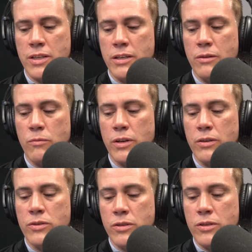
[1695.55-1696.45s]
then what you
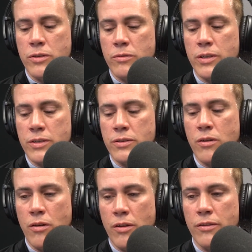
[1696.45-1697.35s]
should do is
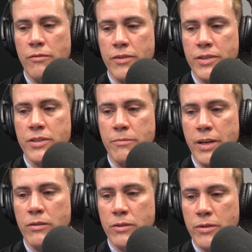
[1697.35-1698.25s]
call the physician
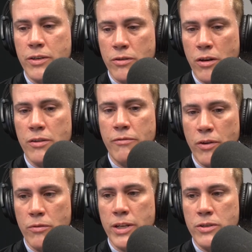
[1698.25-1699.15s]
medical director on the
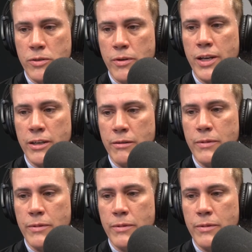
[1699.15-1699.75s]
phone at 2 a.m.